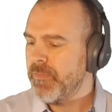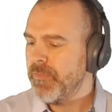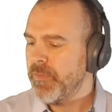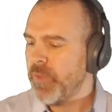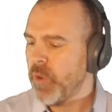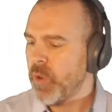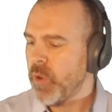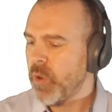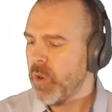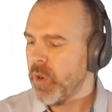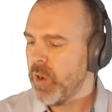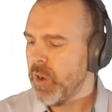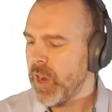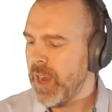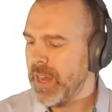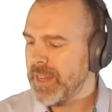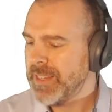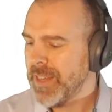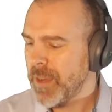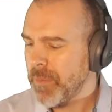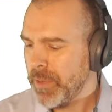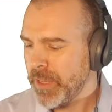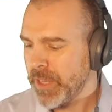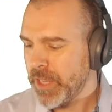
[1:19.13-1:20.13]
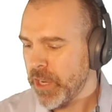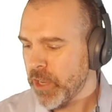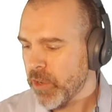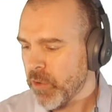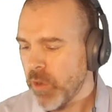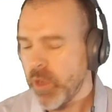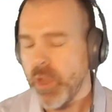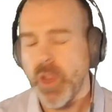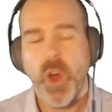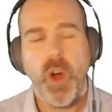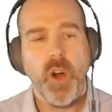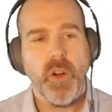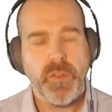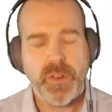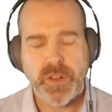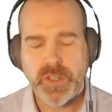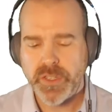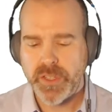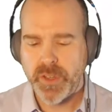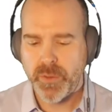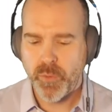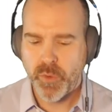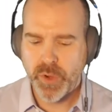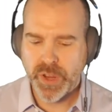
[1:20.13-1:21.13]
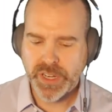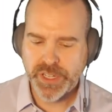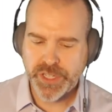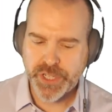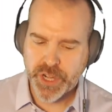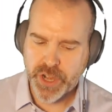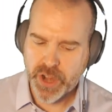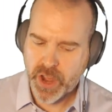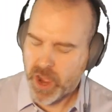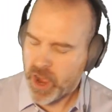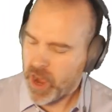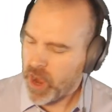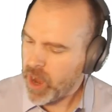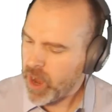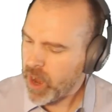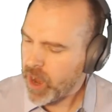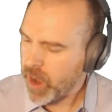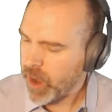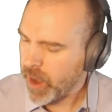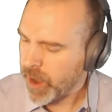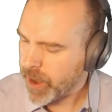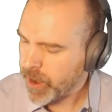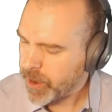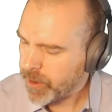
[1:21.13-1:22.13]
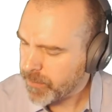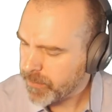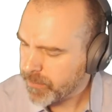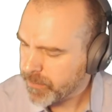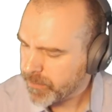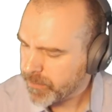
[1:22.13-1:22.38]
for a double integral over some region R,